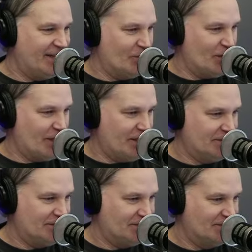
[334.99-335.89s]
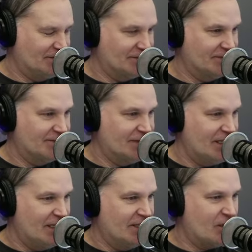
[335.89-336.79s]
Boy.
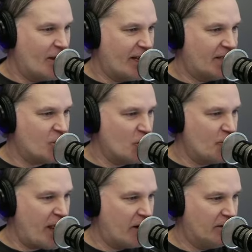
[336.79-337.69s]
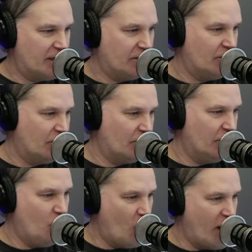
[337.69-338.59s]
So I guess her parent, the girl
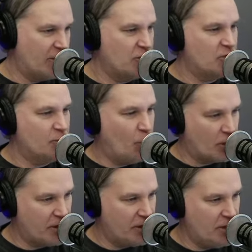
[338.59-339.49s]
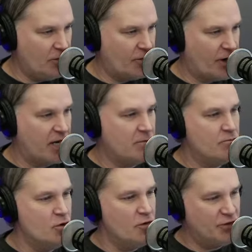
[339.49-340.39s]
who won, she was born in the Ukraine,
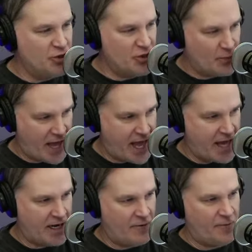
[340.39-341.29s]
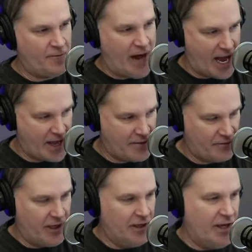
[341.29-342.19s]
moved to Japan at 5
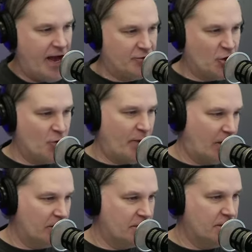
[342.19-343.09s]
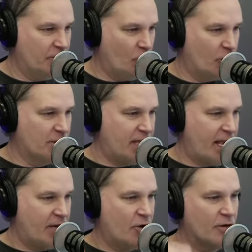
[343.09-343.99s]
after her parents divorced
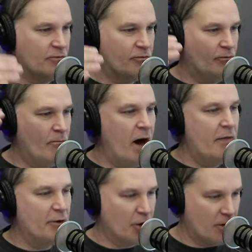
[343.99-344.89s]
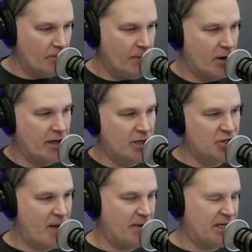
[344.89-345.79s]
and her mother married a
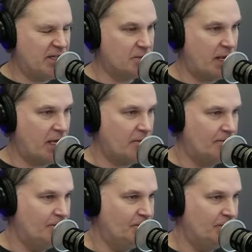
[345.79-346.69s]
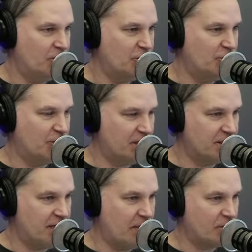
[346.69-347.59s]
Japanese man. And she took his name.